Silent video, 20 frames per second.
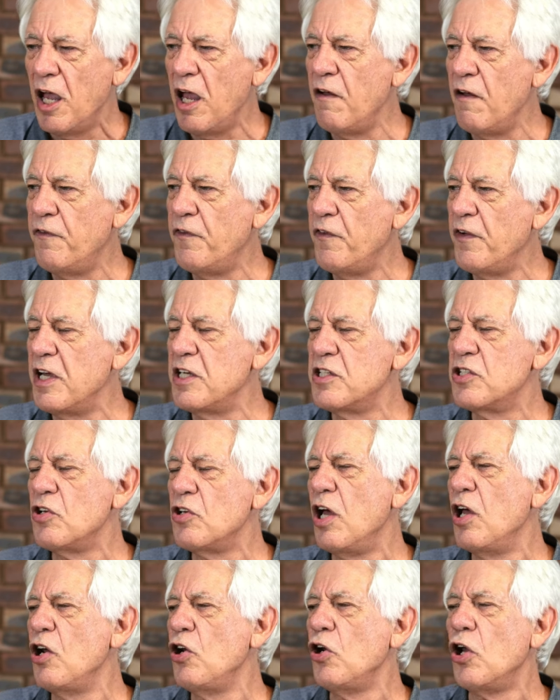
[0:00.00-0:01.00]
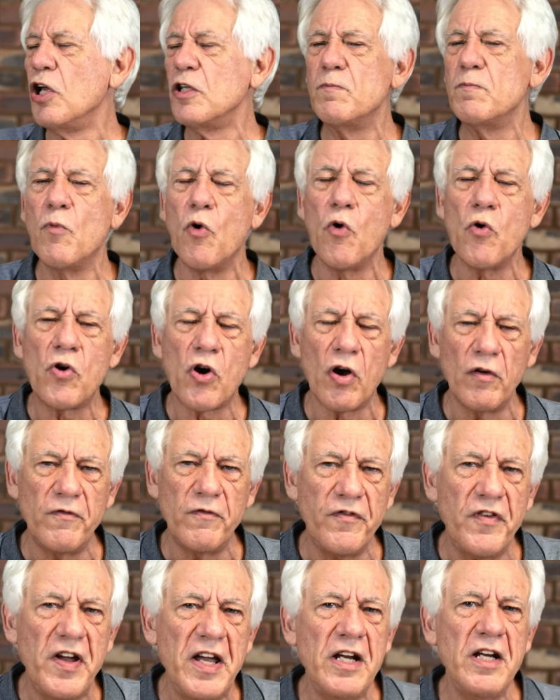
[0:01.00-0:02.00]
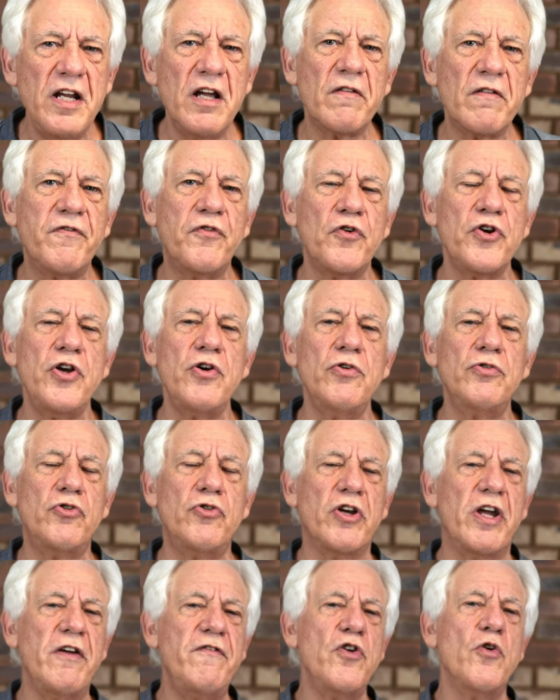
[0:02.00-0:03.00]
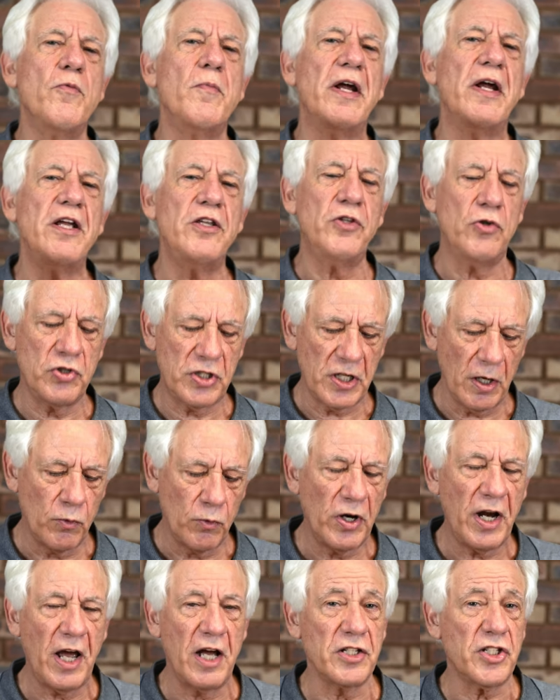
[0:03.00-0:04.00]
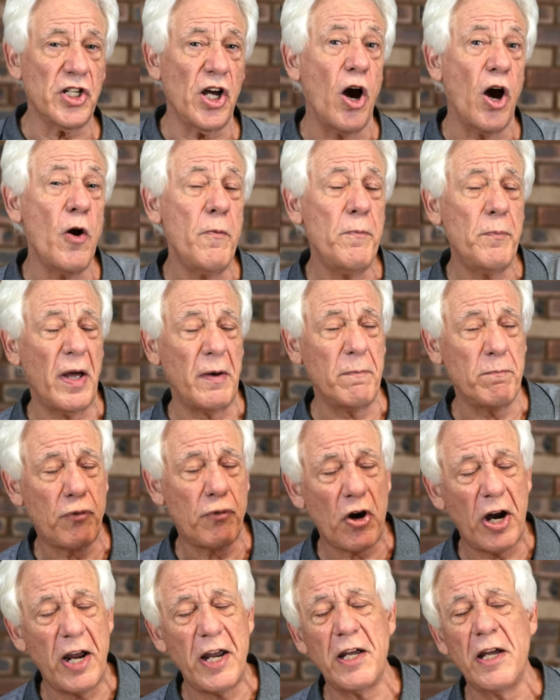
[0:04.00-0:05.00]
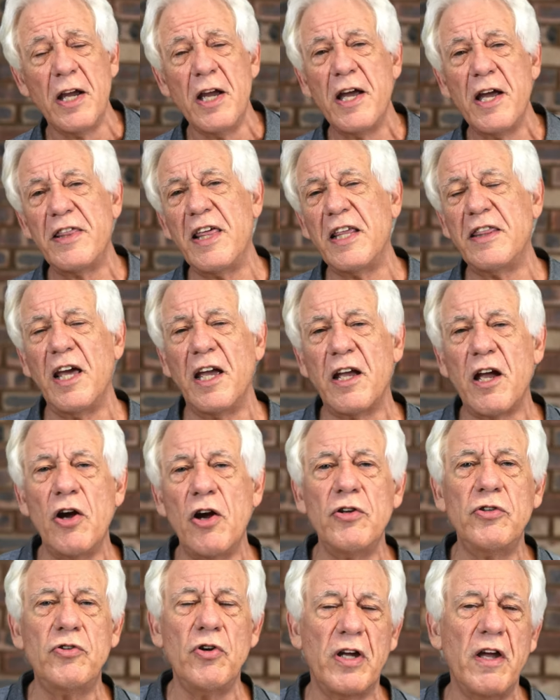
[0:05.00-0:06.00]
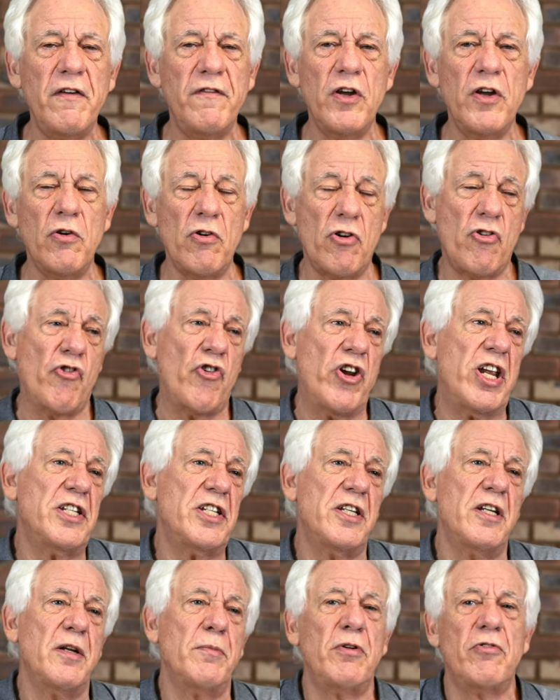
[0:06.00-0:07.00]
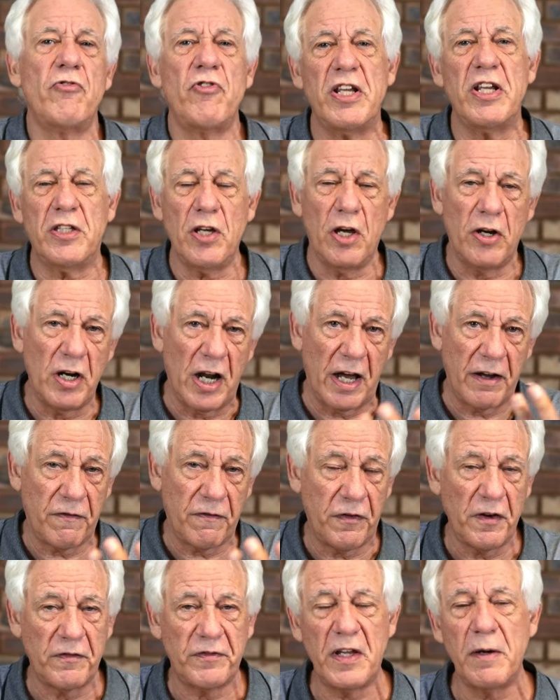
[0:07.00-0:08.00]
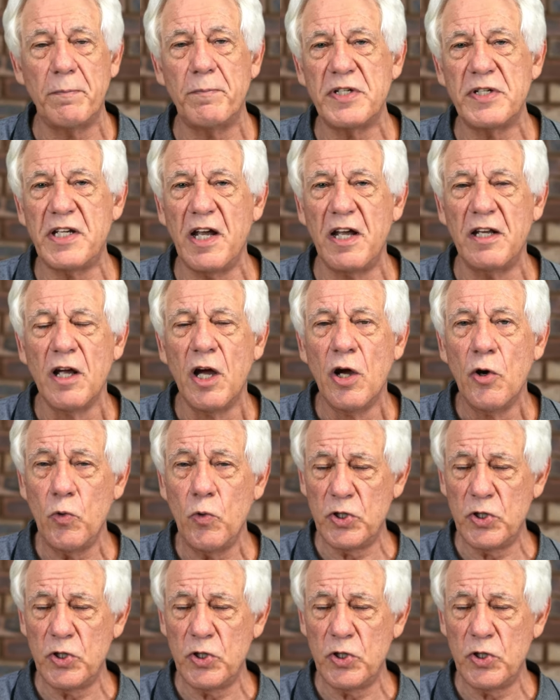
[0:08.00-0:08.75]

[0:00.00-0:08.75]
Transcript: if it's a lot more convenient for you to give your money to someone else, hope and praying that they're going to give you a reasonable return, like 15%,